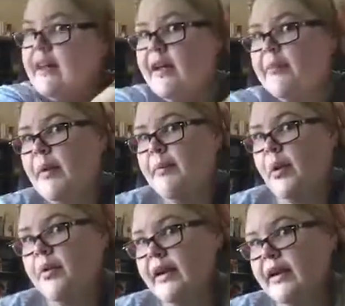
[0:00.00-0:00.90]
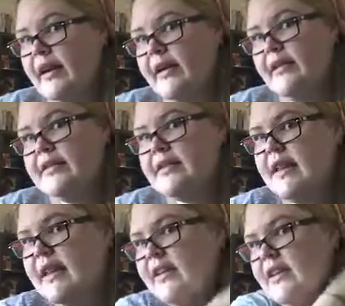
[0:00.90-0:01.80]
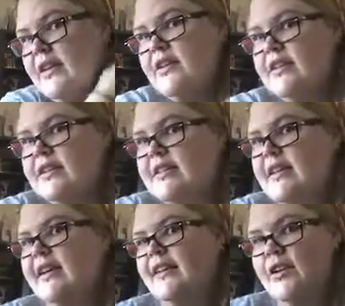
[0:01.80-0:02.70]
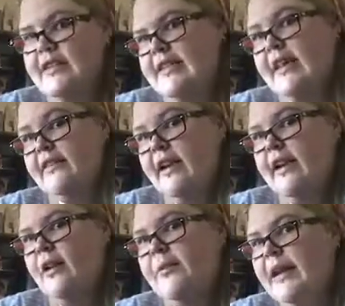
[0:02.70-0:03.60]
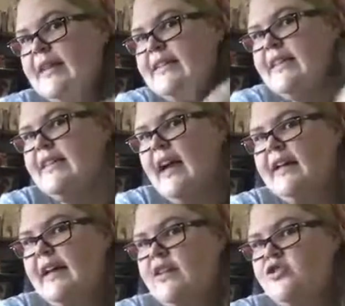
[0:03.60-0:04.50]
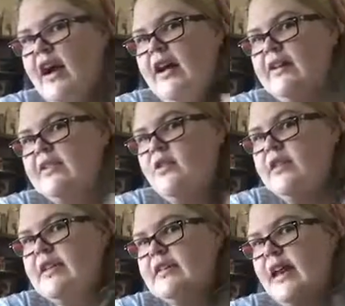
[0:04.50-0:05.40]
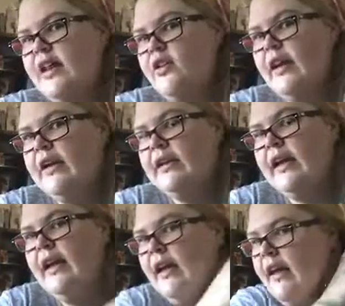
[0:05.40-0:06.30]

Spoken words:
like, my ponytail, it looks thick right now because I let it dry on its own and it's kind of crinkly,